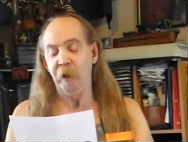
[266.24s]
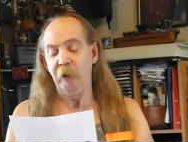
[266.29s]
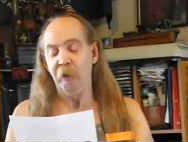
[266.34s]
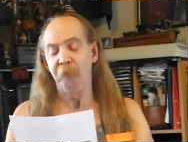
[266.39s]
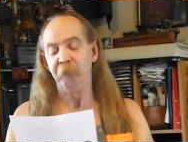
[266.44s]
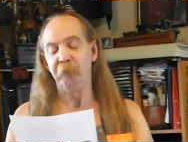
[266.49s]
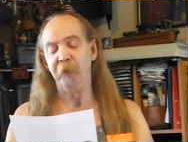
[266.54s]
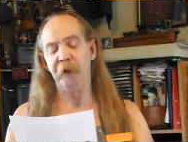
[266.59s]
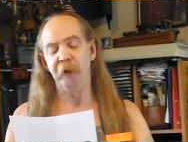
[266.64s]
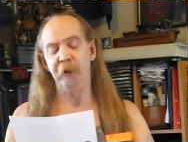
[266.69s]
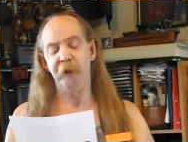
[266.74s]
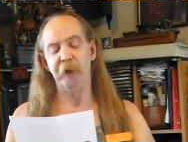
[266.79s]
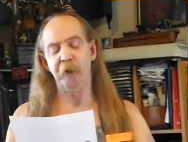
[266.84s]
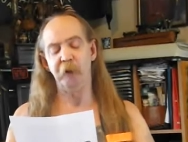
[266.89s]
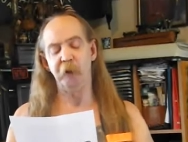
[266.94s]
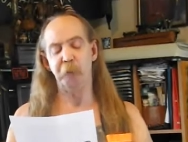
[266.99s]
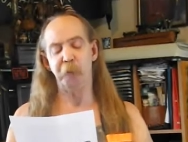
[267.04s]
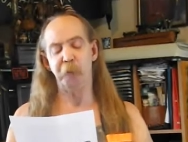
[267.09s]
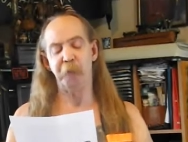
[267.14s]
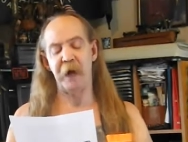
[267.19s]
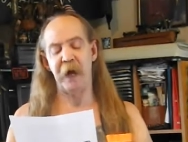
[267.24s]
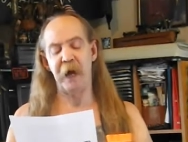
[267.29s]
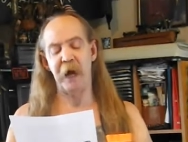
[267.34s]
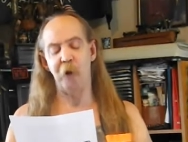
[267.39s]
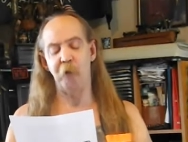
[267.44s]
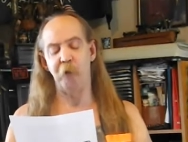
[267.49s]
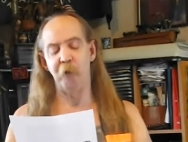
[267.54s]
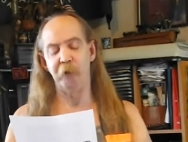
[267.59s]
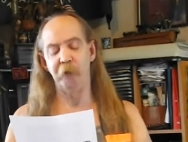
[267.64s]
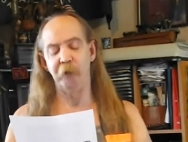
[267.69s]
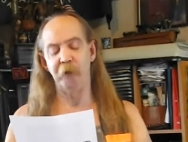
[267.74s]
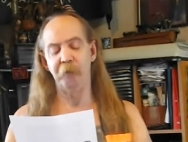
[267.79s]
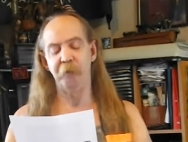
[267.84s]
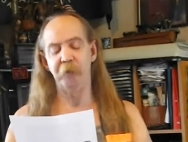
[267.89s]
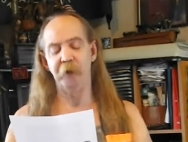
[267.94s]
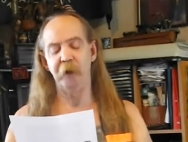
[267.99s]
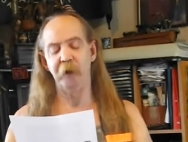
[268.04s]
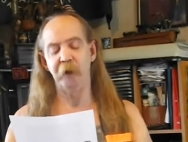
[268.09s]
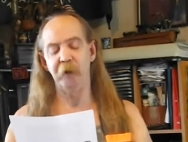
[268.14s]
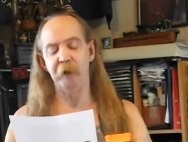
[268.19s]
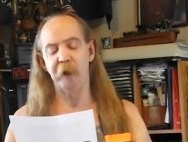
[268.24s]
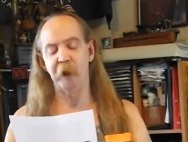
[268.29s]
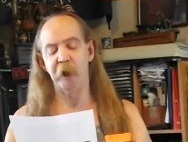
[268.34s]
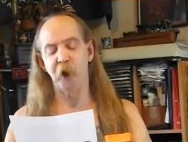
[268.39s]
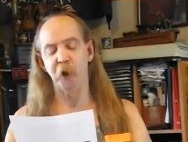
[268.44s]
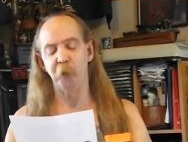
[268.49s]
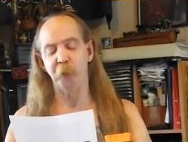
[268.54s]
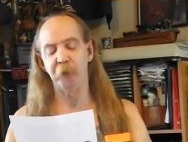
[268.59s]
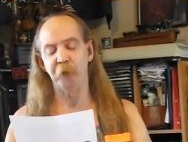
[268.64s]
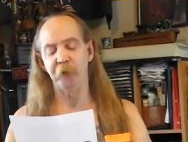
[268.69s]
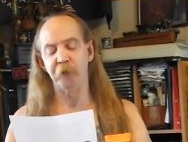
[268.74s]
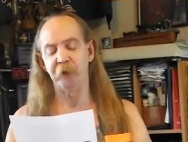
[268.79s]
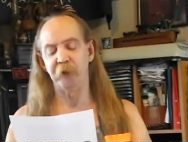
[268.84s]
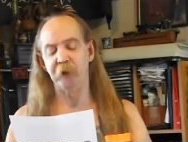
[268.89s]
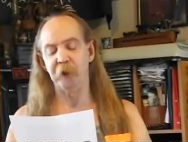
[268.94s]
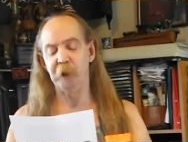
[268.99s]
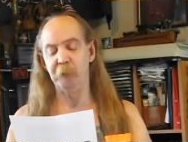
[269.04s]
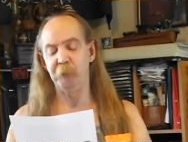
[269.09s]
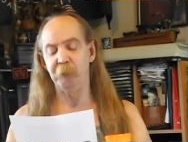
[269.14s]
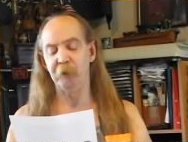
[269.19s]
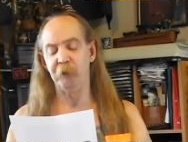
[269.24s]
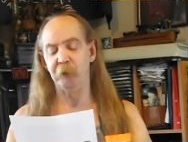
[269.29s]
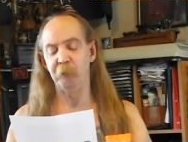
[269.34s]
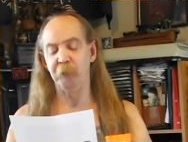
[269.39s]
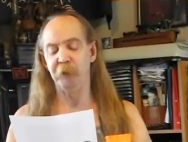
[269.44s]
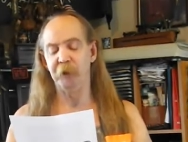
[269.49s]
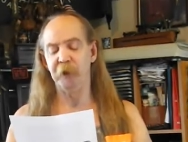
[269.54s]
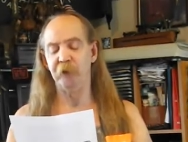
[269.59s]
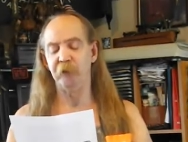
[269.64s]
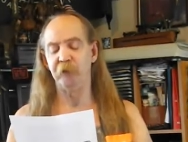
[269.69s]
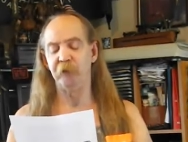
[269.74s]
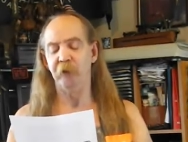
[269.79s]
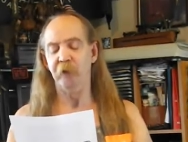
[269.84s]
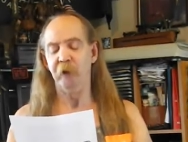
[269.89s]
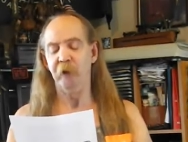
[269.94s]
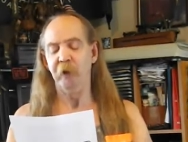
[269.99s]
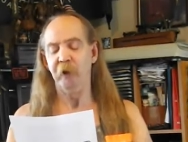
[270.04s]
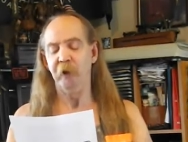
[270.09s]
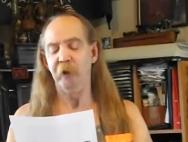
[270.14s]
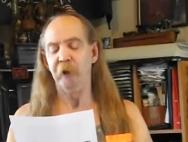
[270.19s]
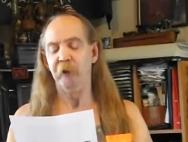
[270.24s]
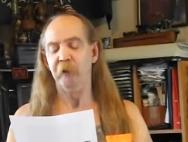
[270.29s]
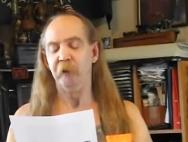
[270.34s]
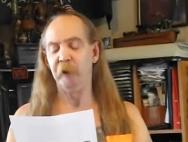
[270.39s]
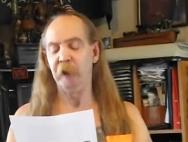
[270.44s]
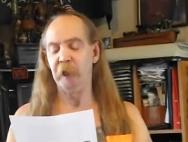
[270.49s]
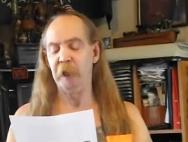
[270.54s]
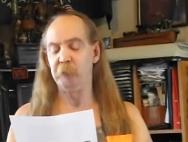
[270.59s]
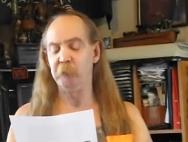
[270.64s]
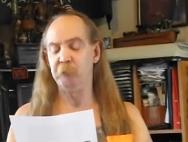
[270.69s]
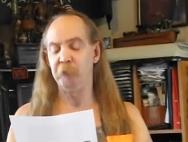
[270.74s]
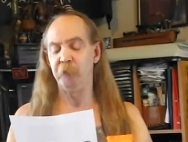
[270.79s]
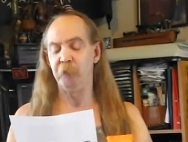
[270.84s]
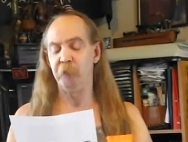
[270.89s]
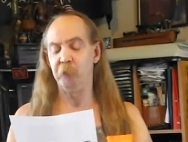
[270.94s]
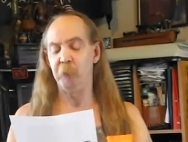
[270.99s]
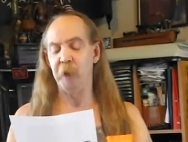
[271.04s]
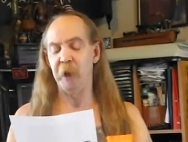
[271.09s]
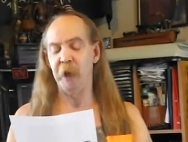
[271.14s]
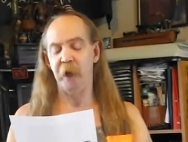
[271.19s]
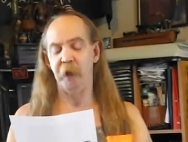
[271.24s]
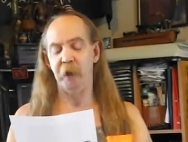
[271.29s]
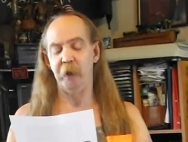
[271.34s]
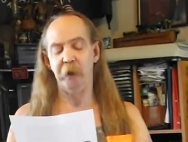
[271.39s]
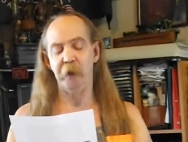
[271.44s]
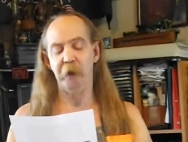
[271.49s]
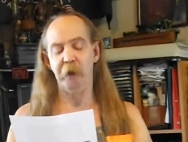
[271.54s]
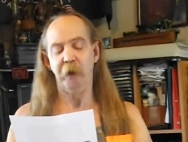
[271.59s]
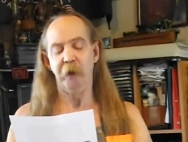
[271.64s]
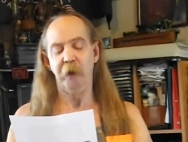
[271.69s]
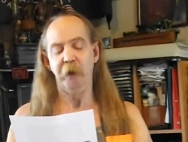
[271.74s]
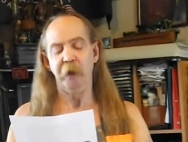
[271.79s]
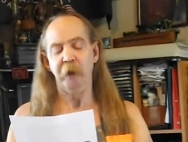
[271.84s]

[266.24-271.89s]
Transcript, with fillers: feeling the power, defending the helpless, and keeping the peace in the name of humanity,